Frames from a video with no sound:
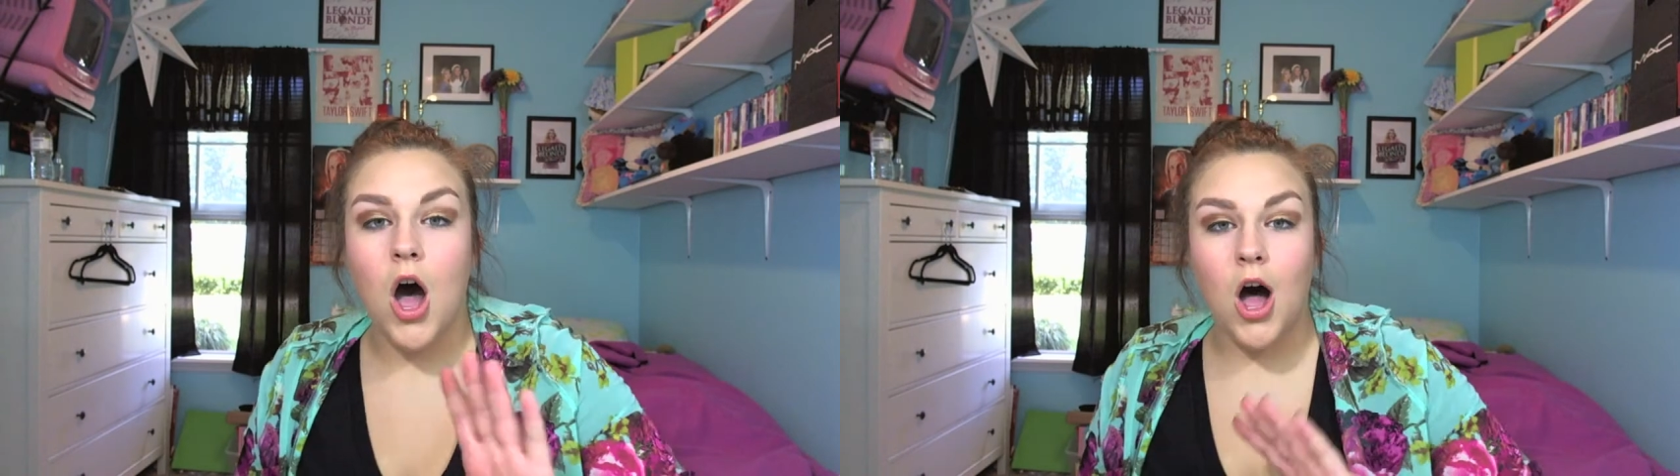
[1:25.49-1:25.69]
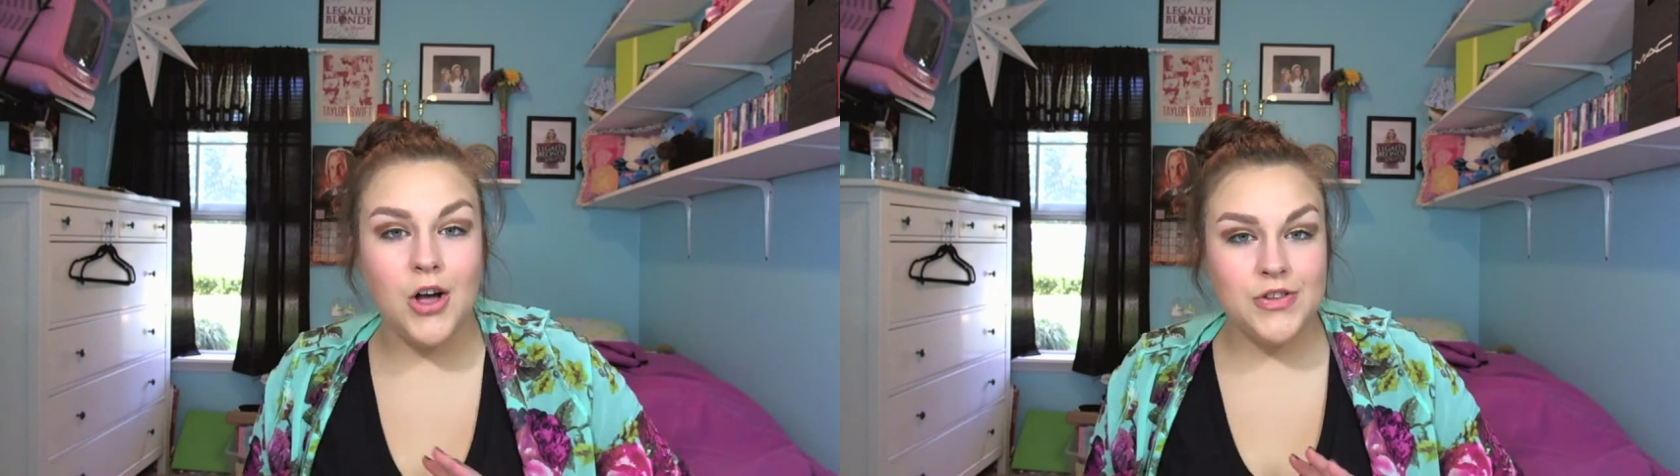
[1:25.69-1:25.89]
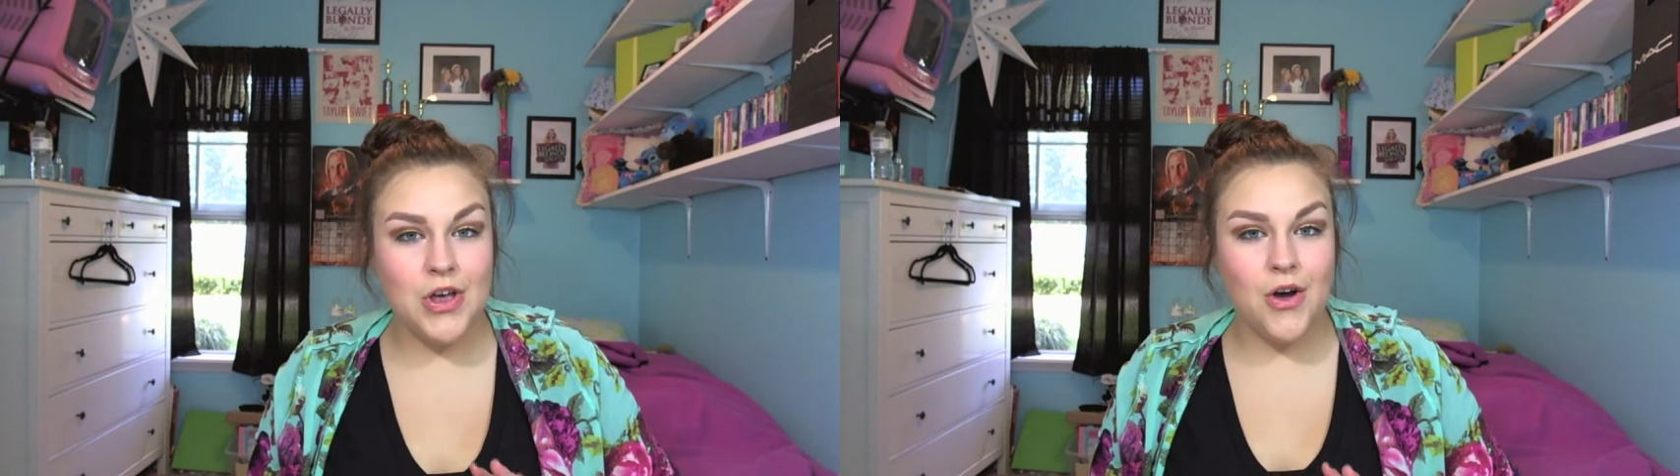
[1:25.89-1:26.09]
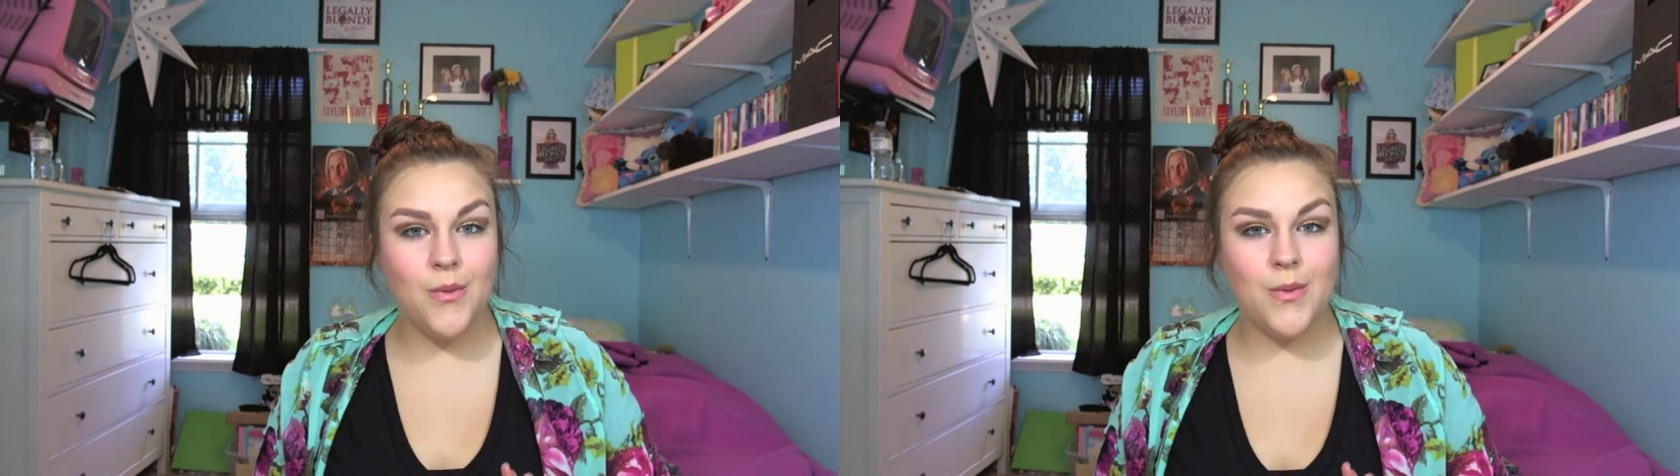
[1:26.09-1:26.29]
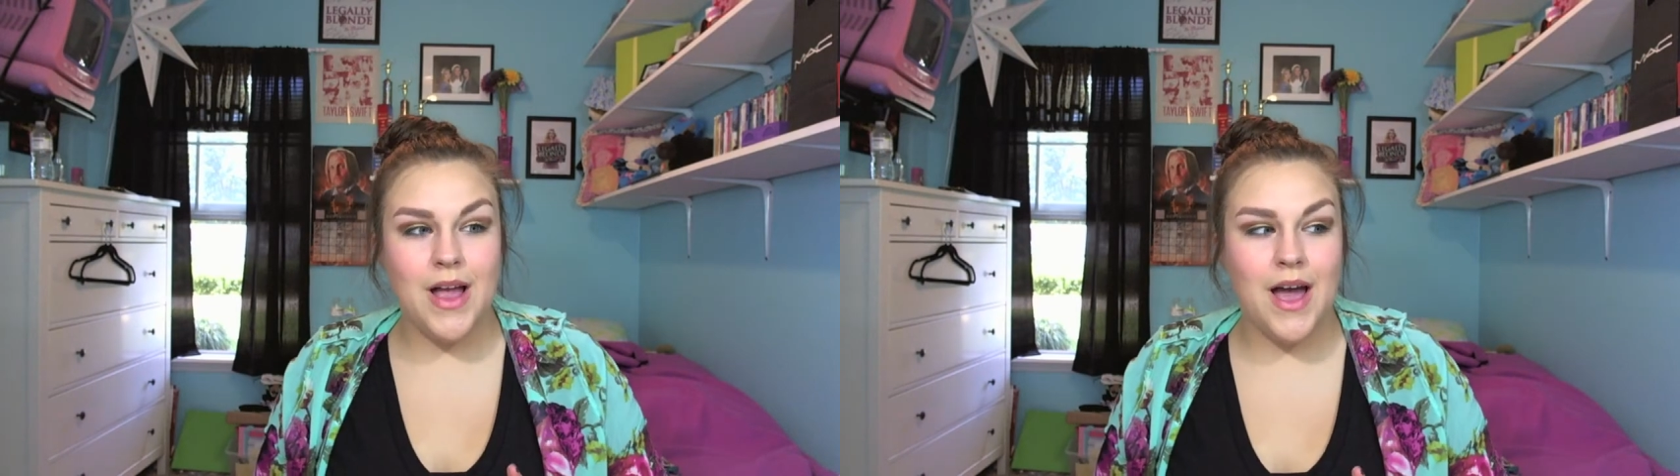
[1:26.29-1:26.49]
Also,
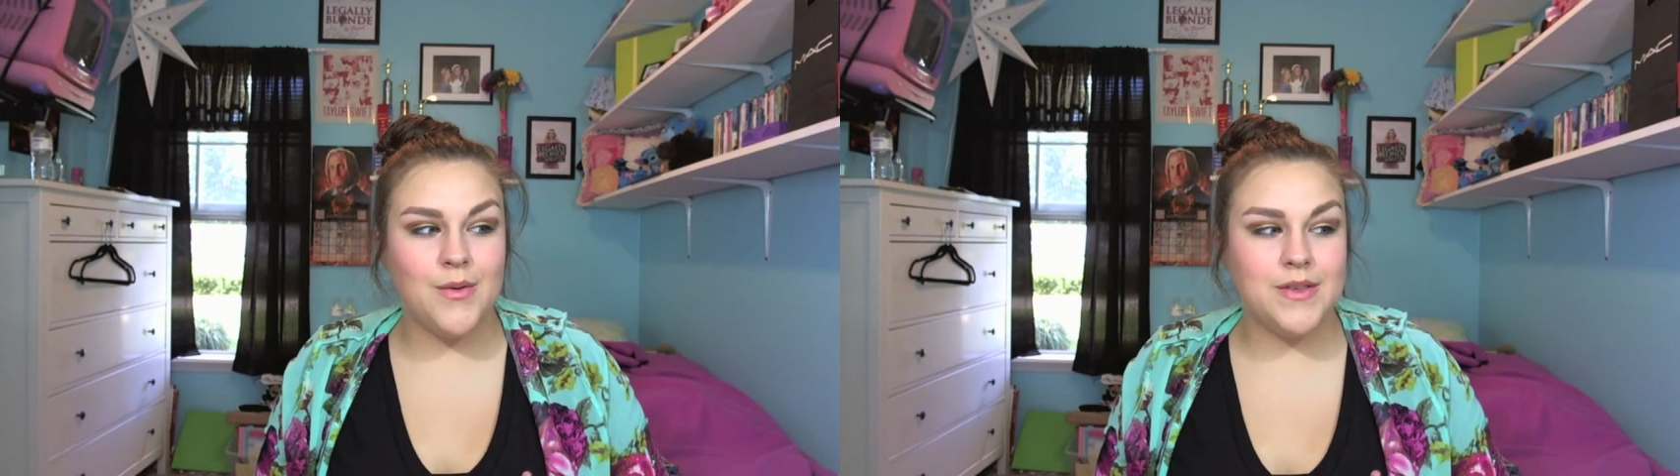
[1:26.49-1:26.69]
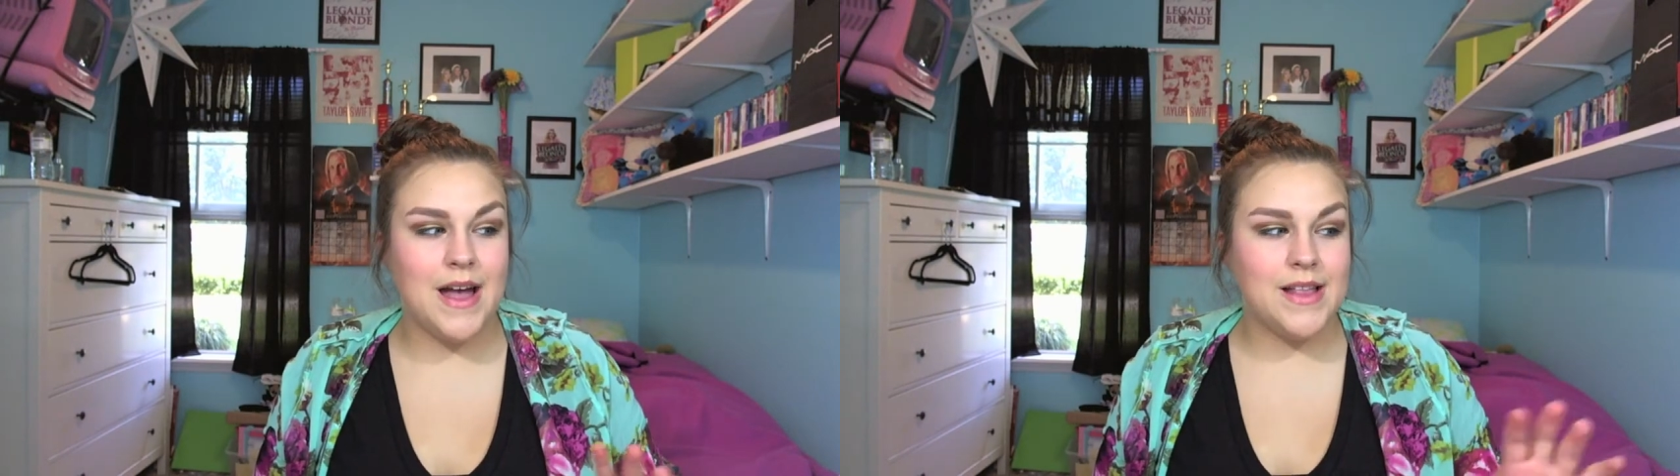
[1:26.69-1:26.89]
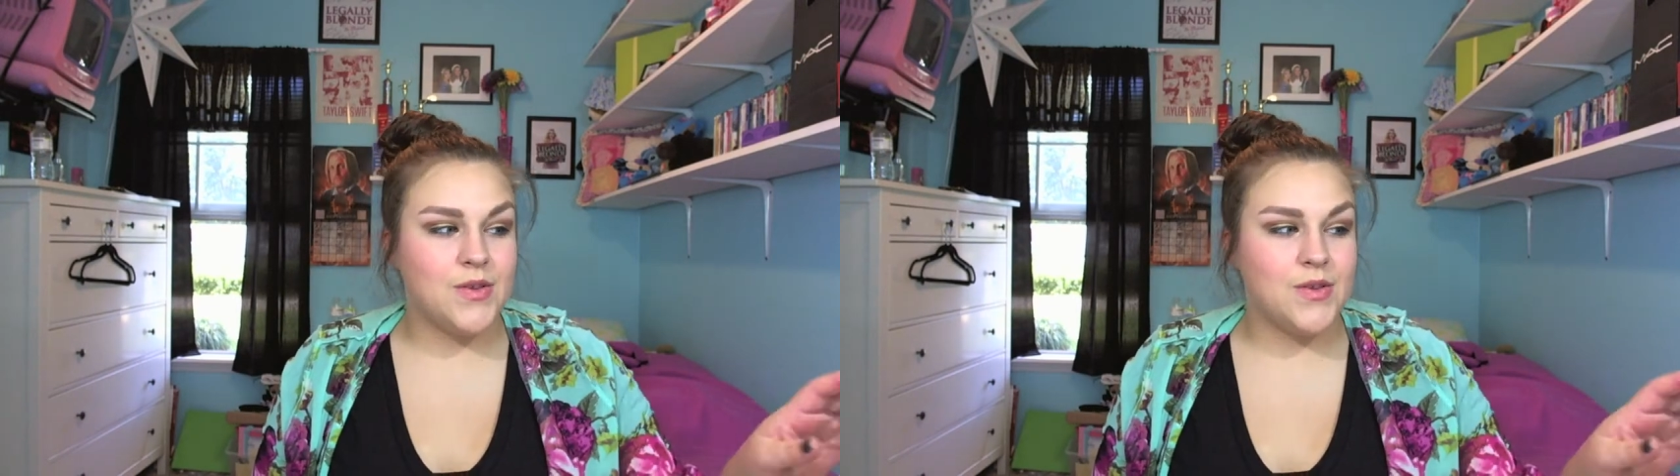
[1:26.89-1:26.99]
when I was at